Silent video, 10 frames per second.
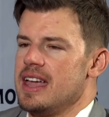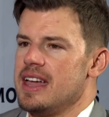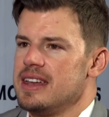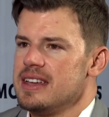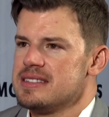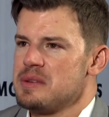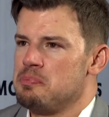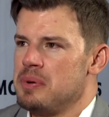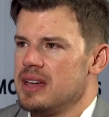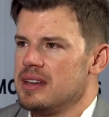It is a
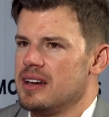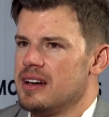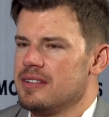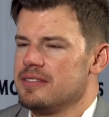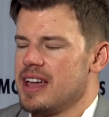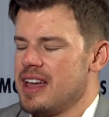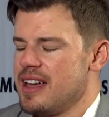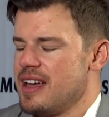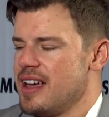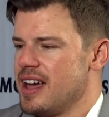bit of
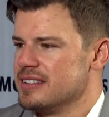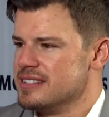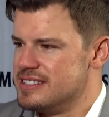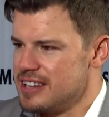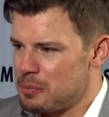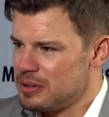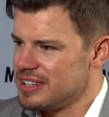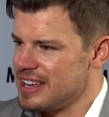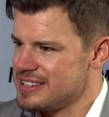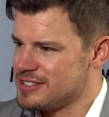a
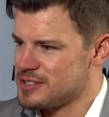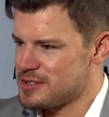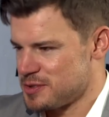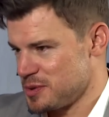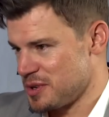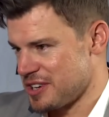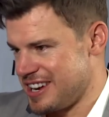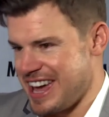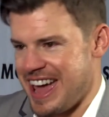double-edged sword